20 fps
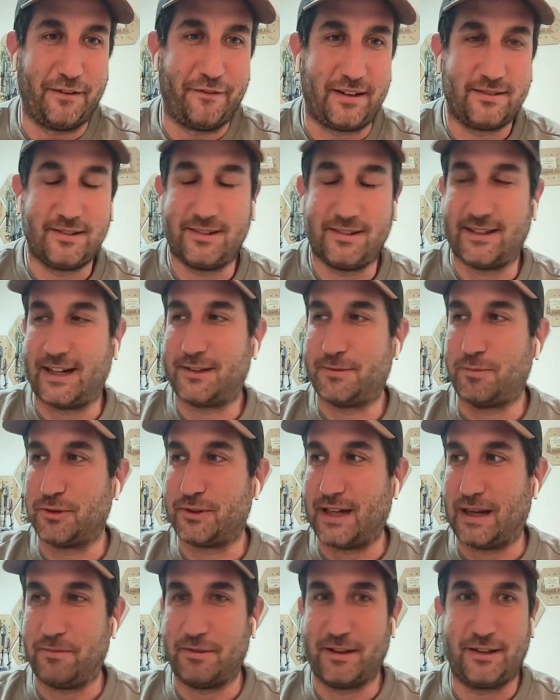than you think.
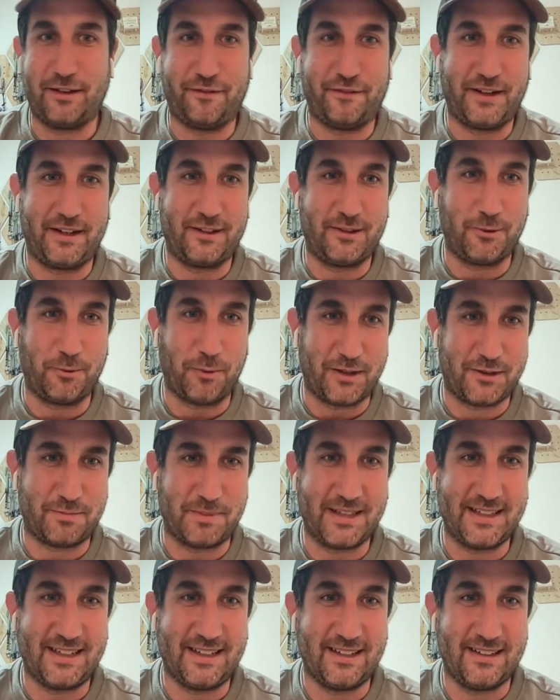It takes more time than you think
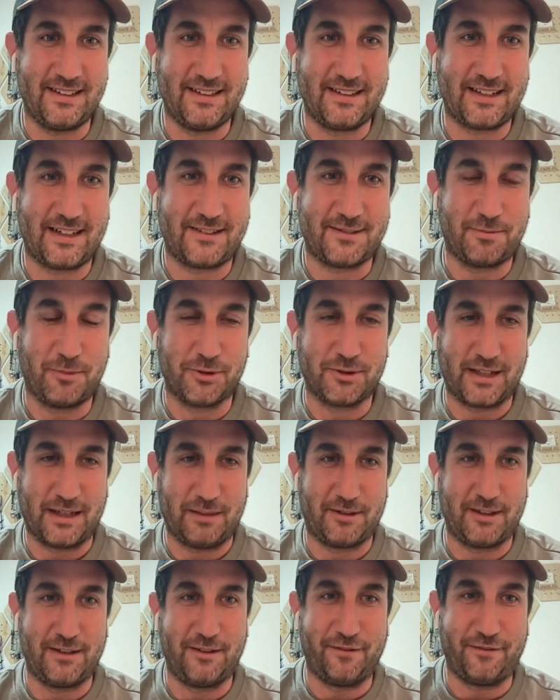to raise money and it
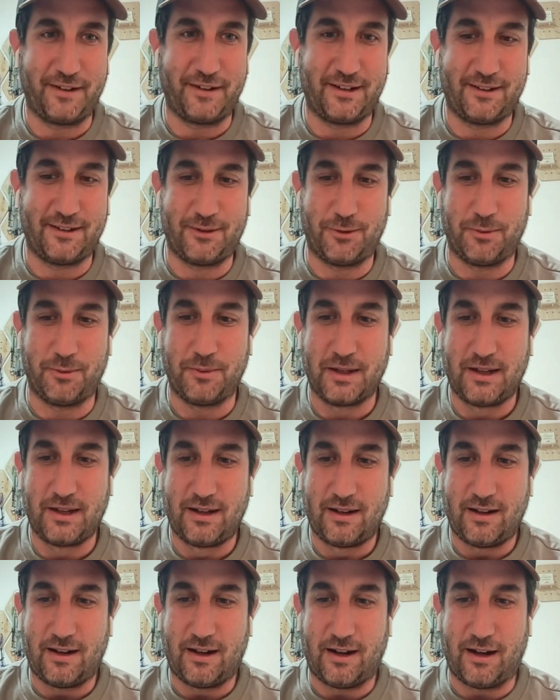takes more time than you think
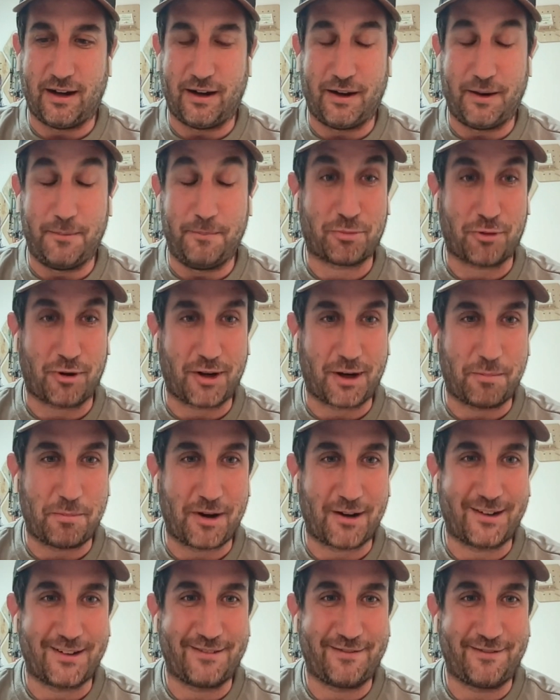to figure out
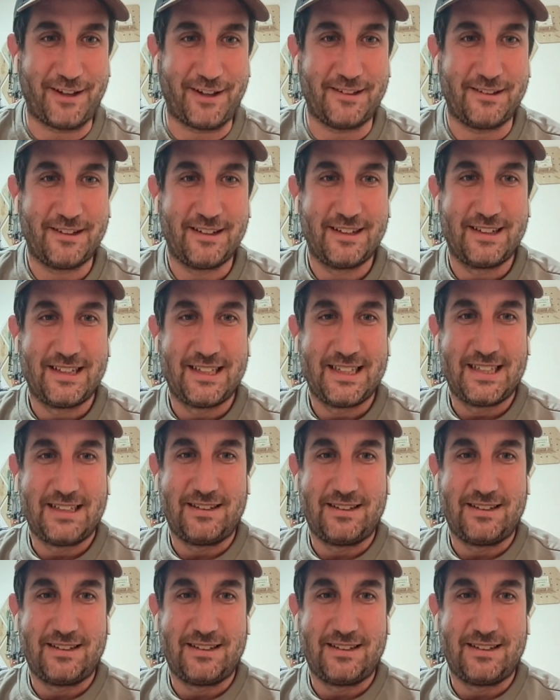product market fit.